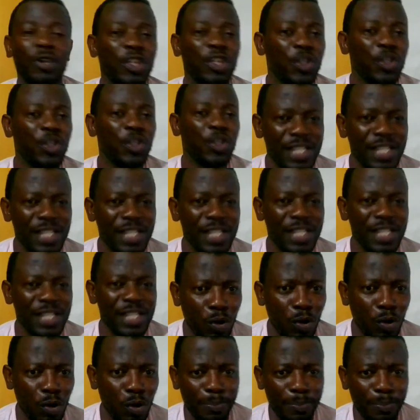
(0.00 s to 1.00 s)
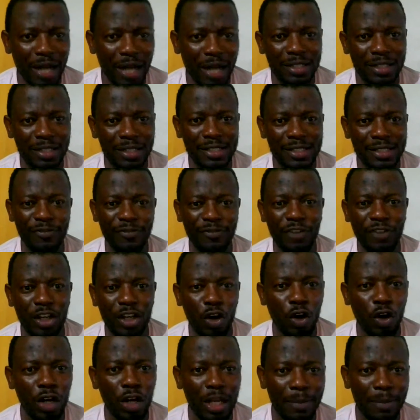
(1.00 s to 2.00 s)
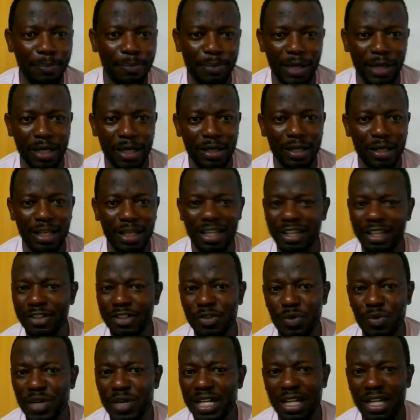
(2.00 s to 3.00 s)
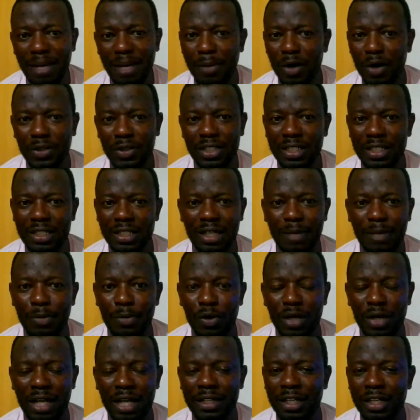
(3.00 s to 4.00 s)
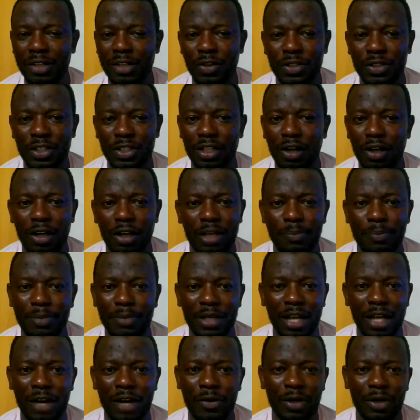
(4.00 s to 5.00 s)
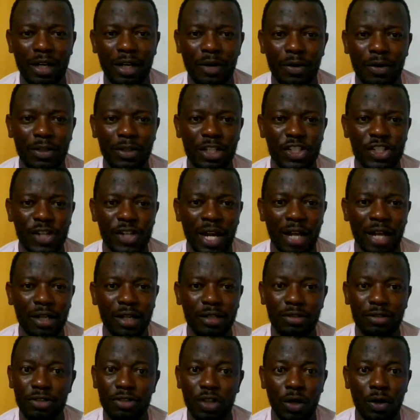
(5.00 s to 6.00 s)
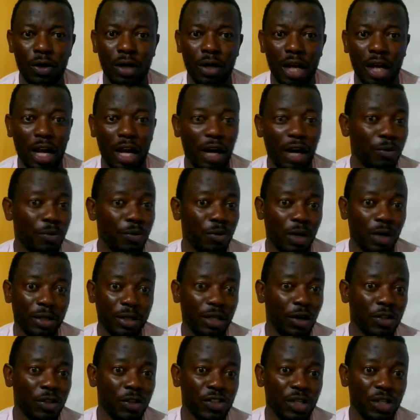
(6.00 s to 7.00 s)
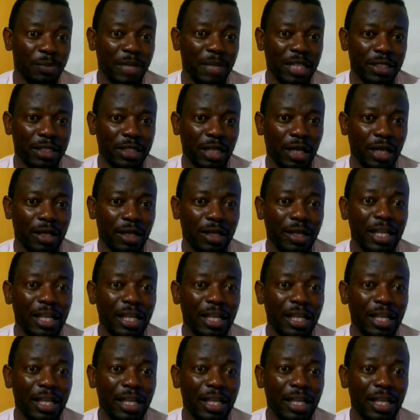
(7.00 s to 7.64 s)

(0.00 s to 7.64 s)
Usain Bolt practicing for the Olympic. He didn't read about it in a book and then go to the Olympic and run around the track. No, I run the 100 meter.